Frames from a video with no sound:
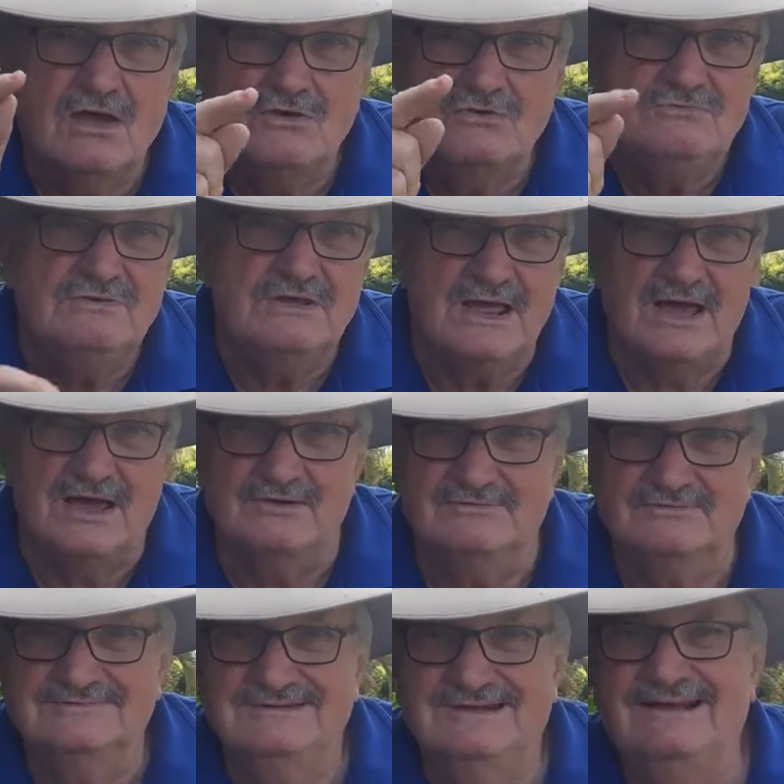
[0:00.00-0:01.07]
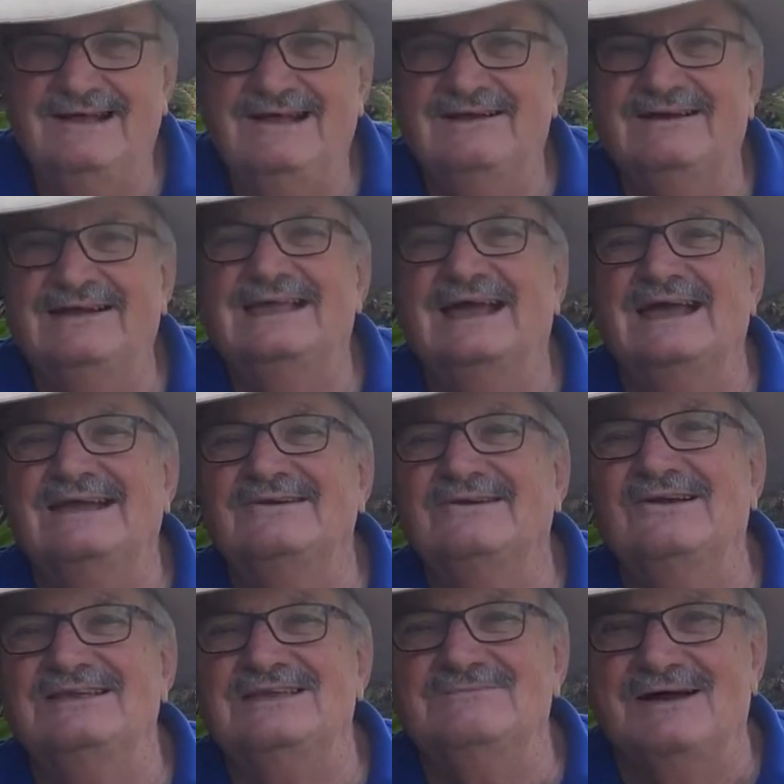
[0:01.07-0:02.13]
who you know. Oh, okay, good
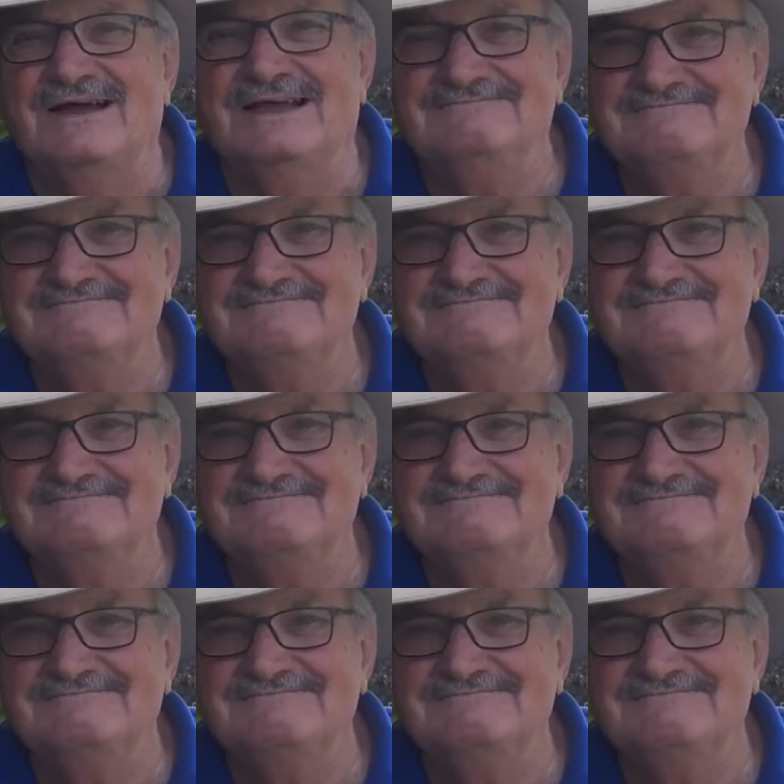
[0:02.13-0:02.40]
on you, mate.